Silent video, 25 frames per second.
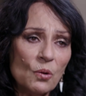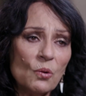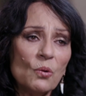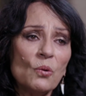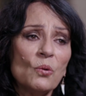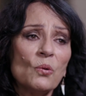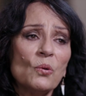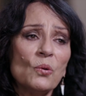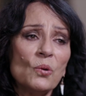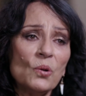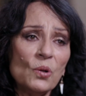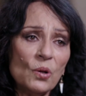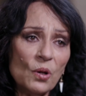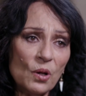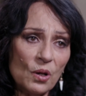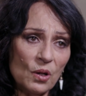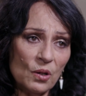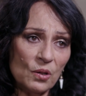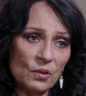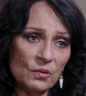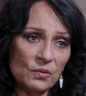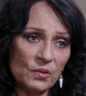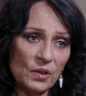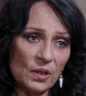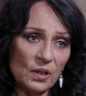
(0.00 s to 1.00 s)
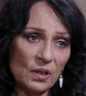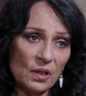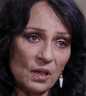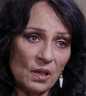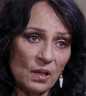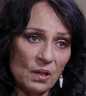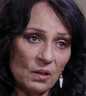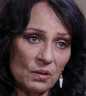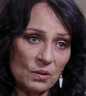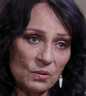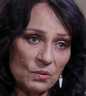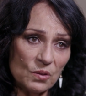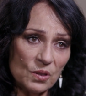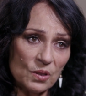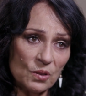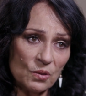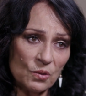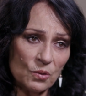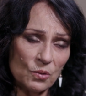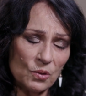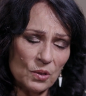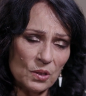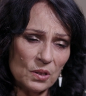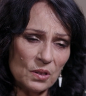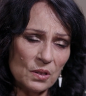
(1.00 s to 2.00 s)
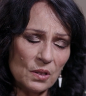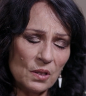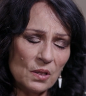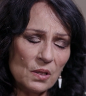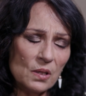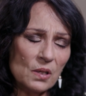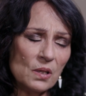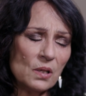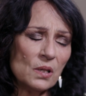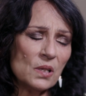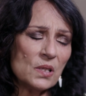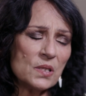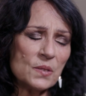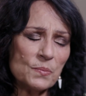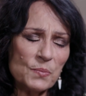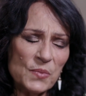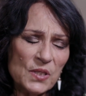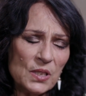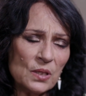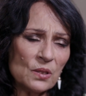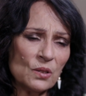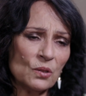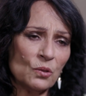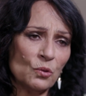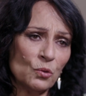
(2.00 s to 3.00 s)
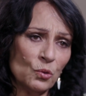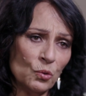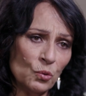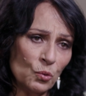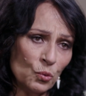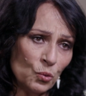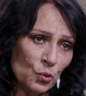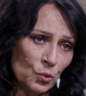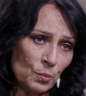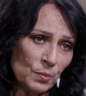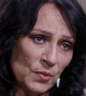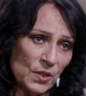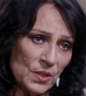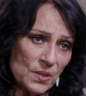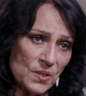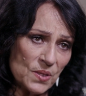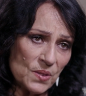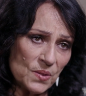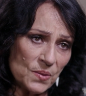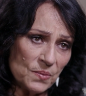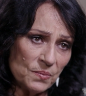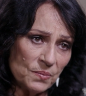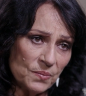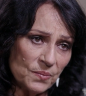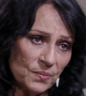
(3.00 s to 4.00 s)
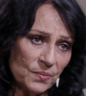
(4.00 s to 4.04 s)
all over Aotearoa has been enormous.